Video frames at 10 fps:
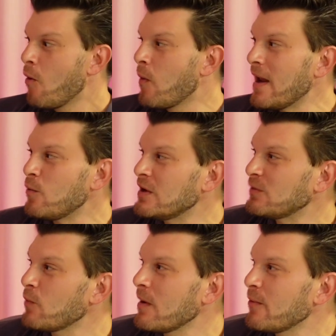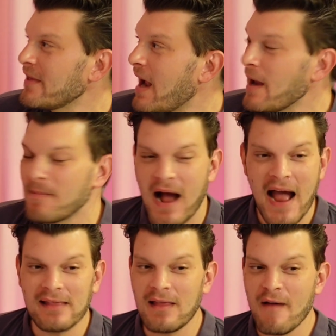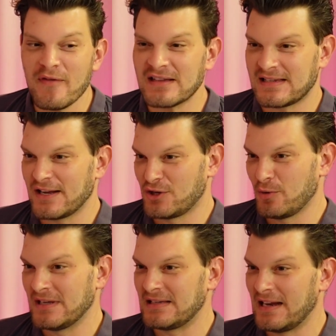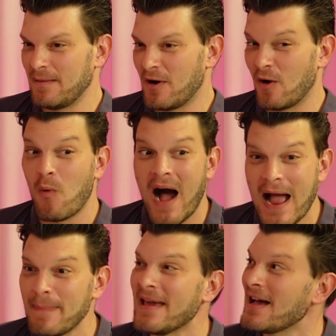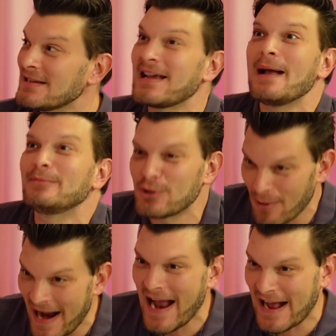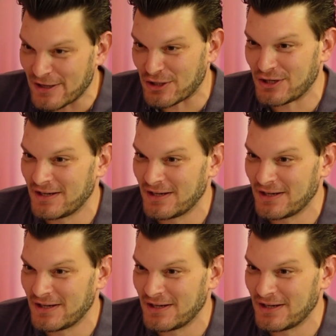When were they? I love the Century City Mall. Why? Because I'm trash.